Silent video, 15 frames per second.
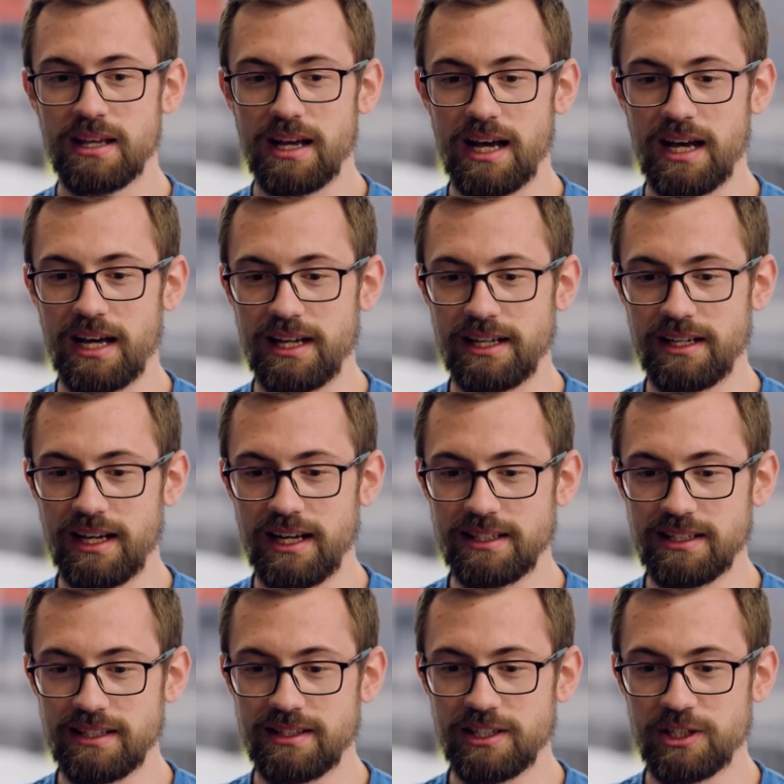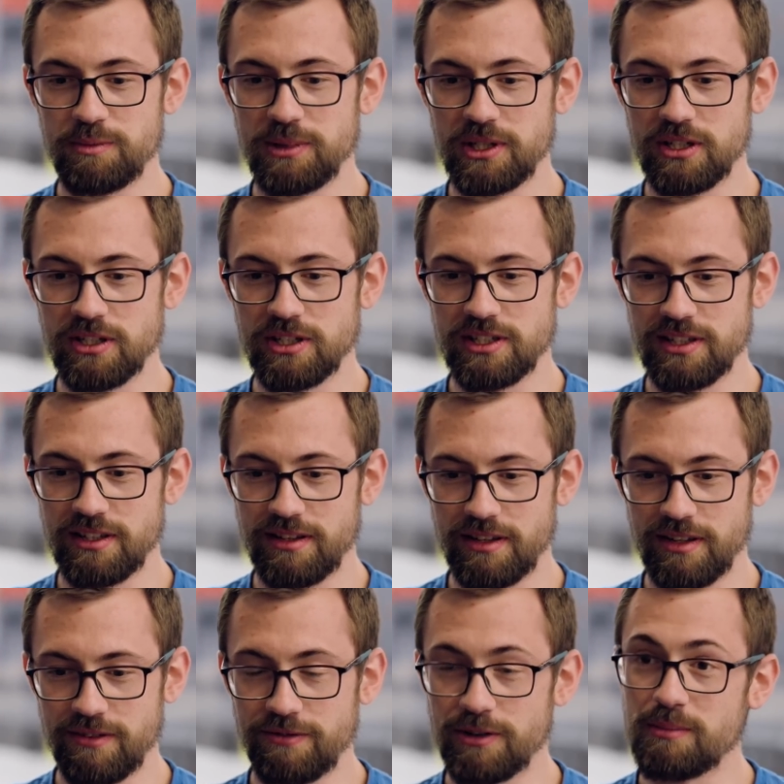And I did this because
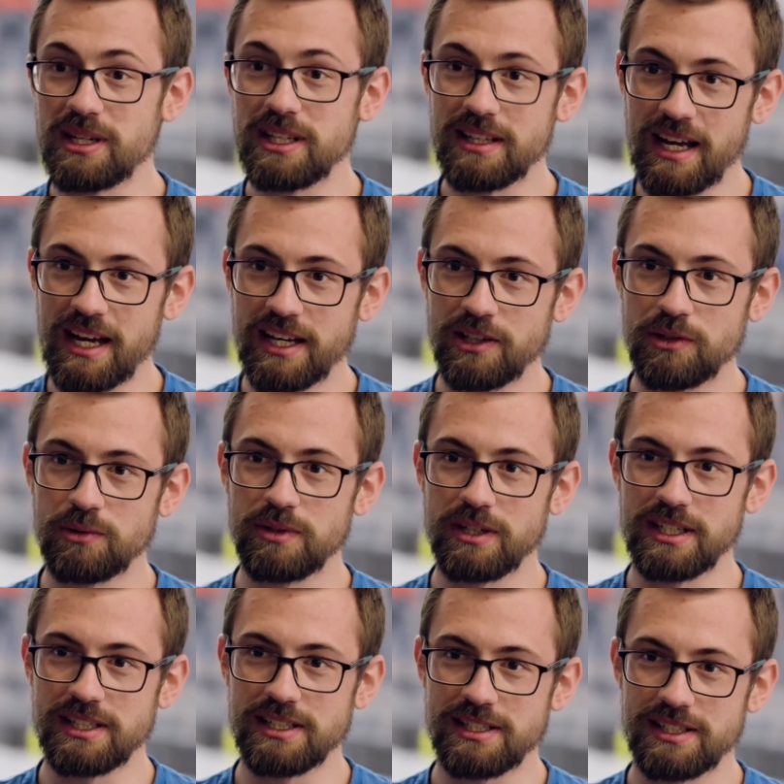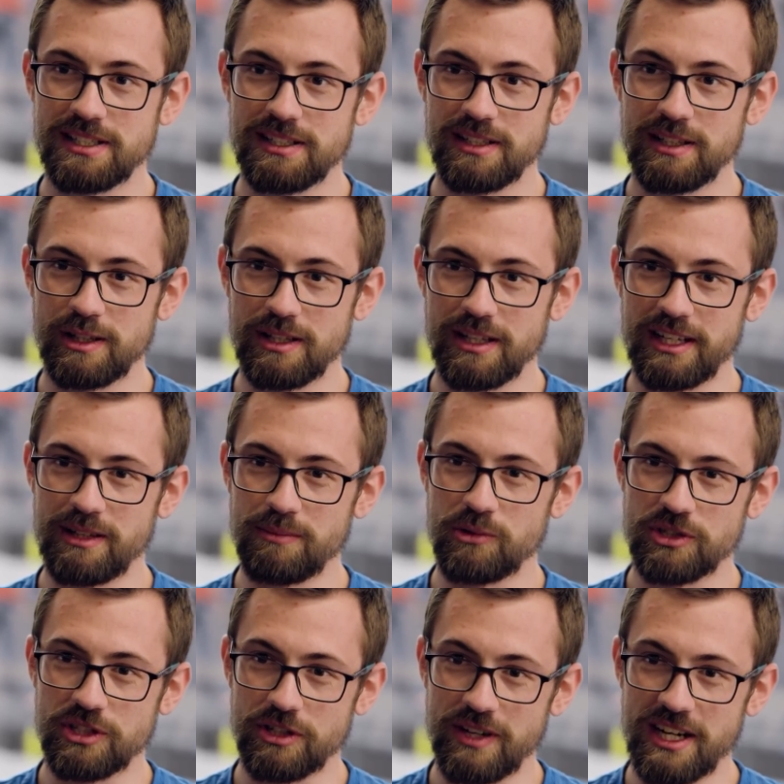for me the Hangul is like the
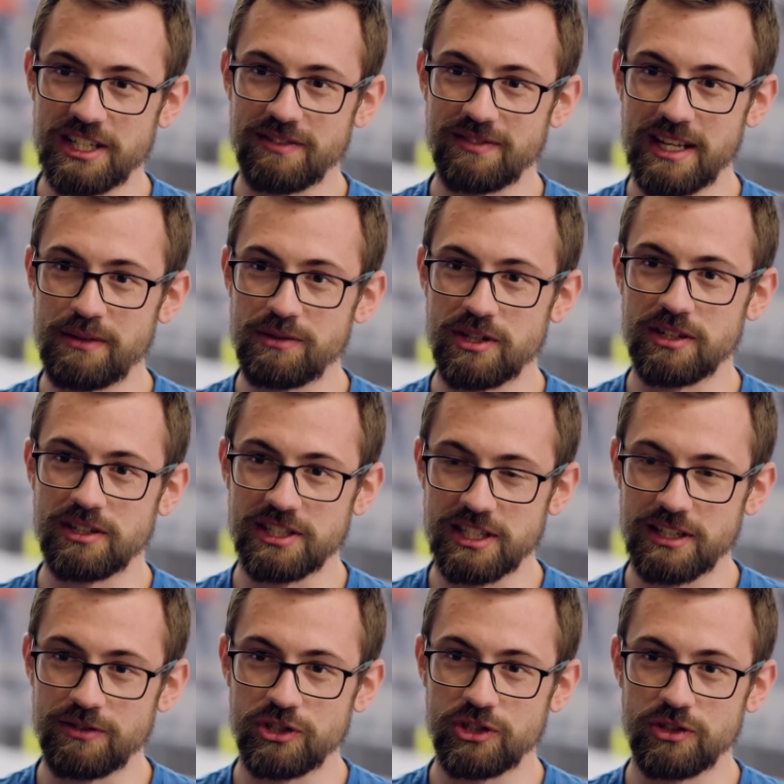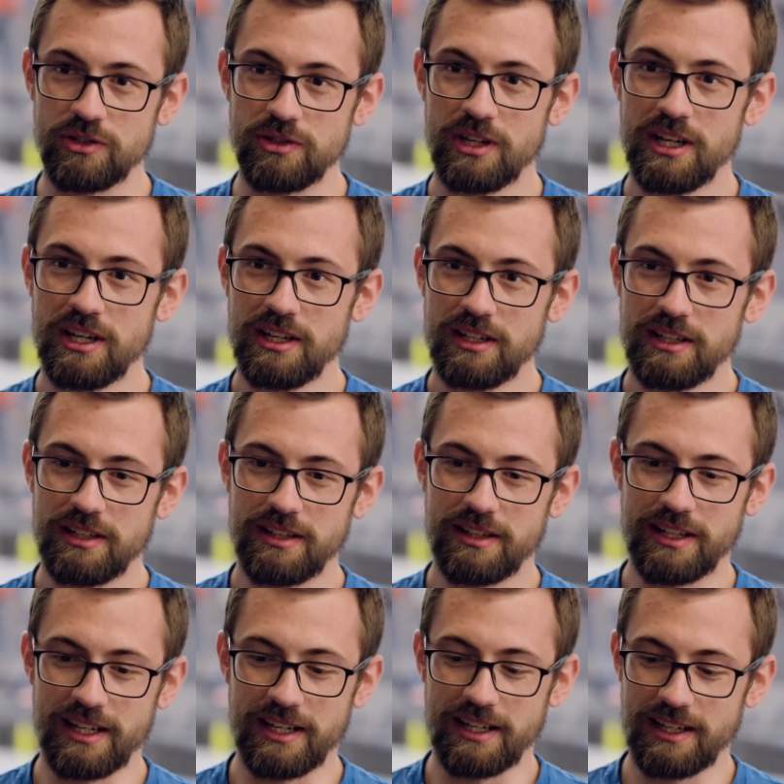most aggressive downturn stiff shoe
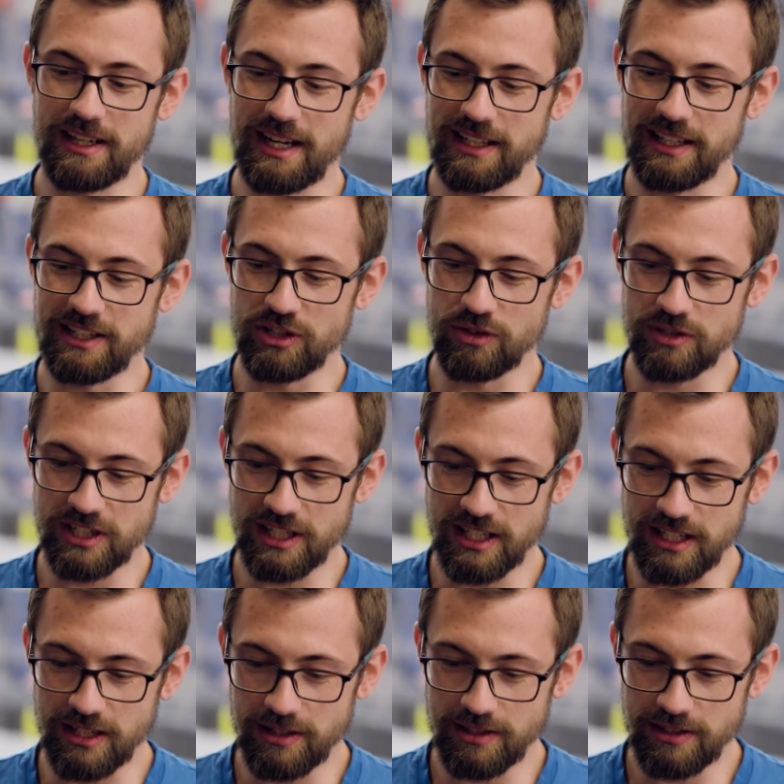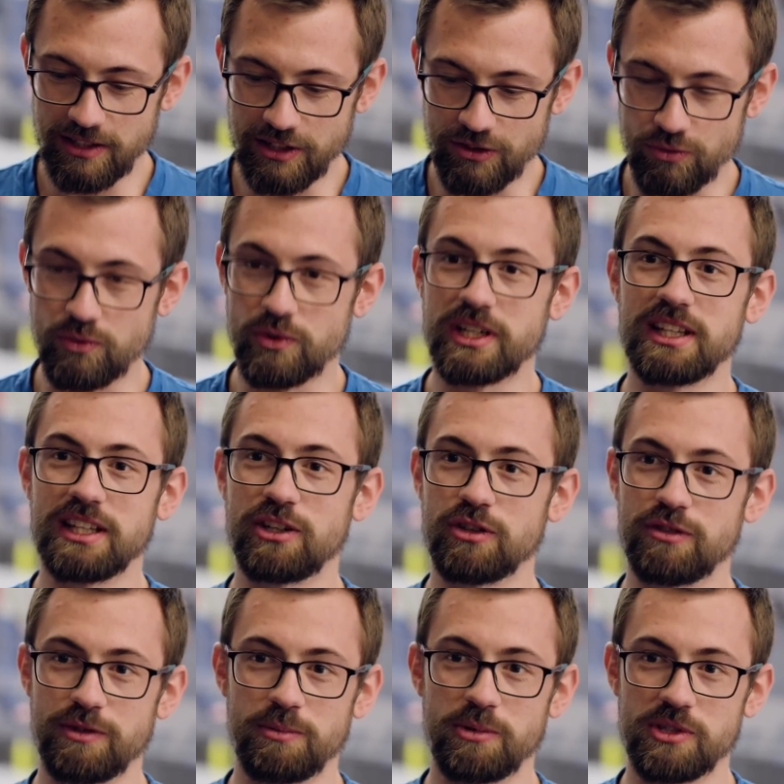that I like using, and it is really
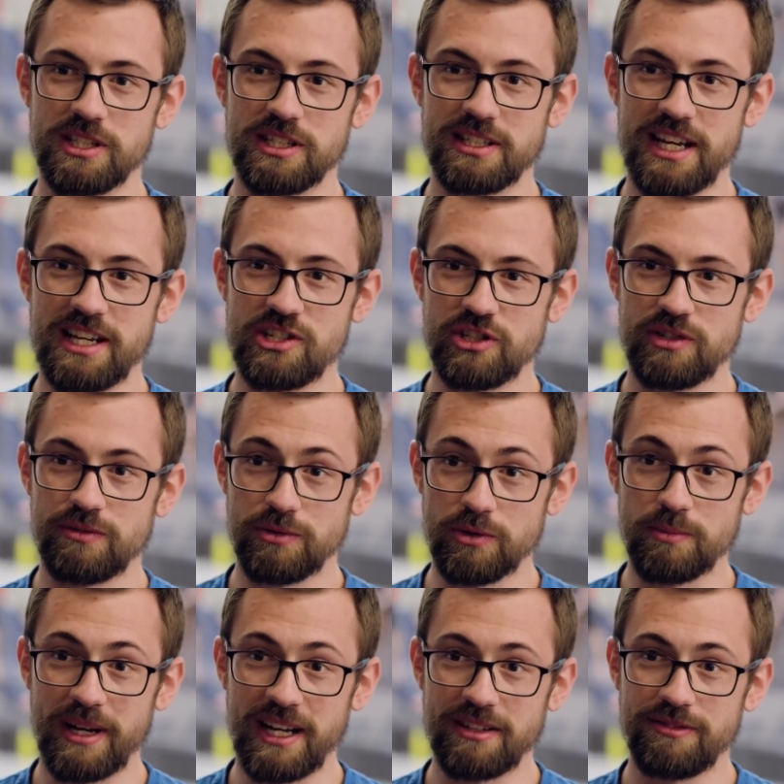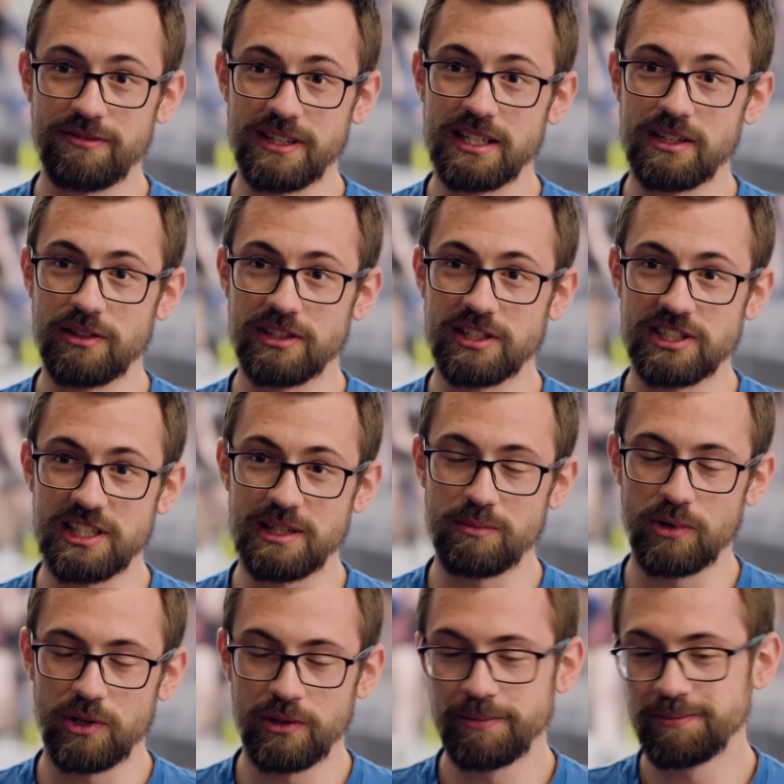good for putting tension through bad feet on a steep
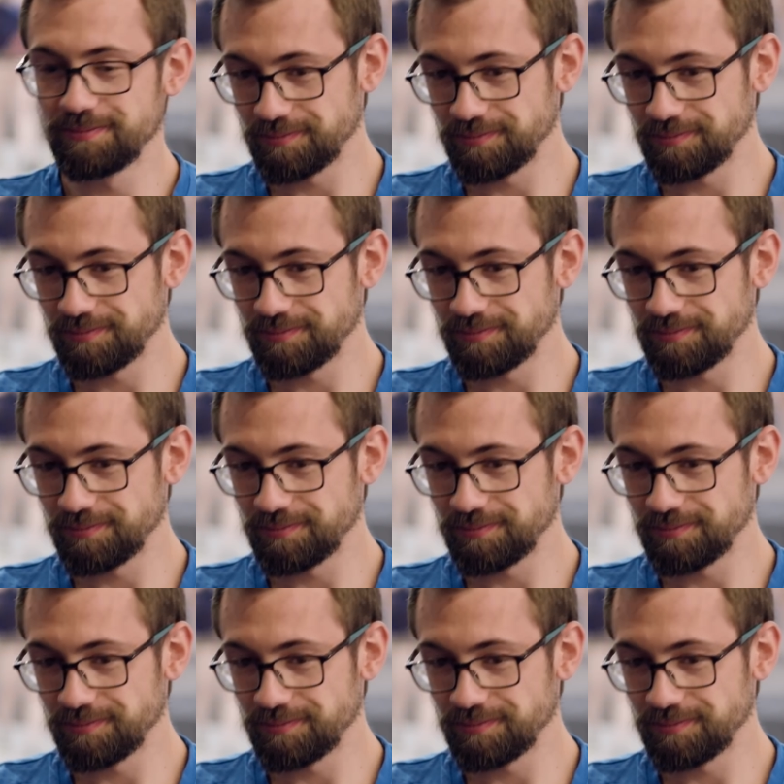wall.